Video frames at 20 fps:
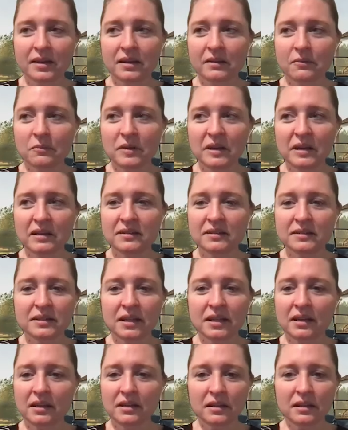they we didn't
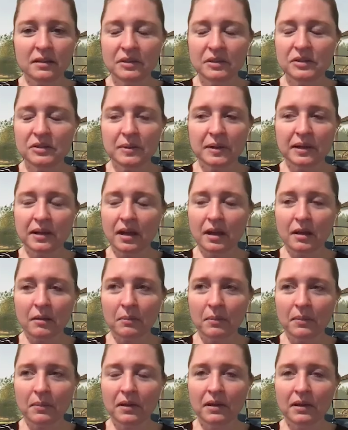see anything between
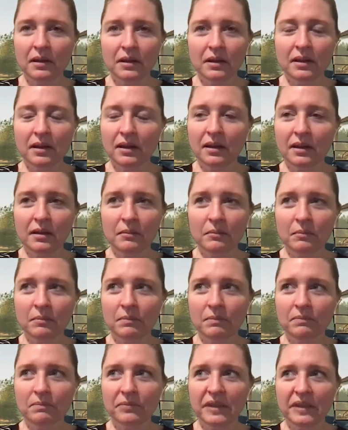them,
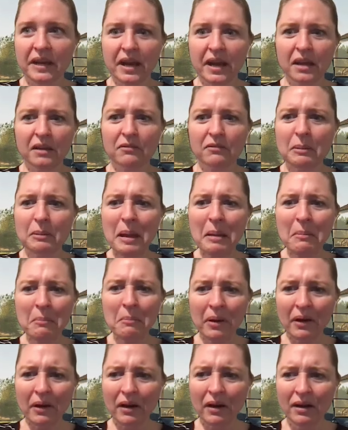um, but I can
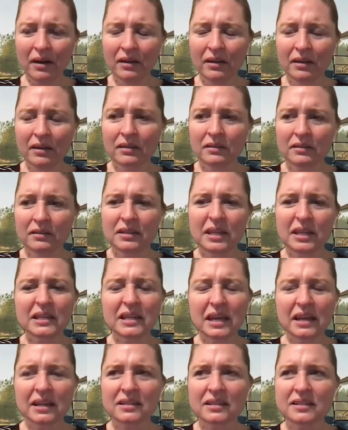remember. Did they
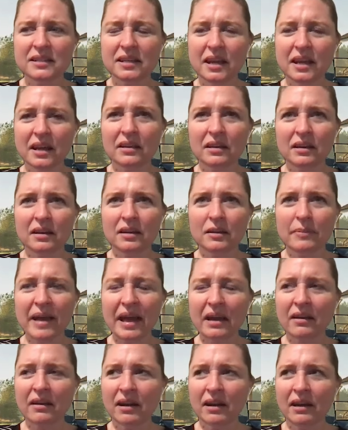dance no. together in the
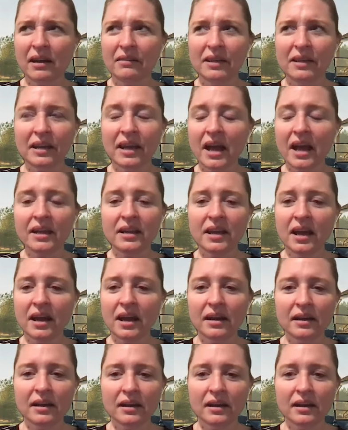background? Maybe like, they I,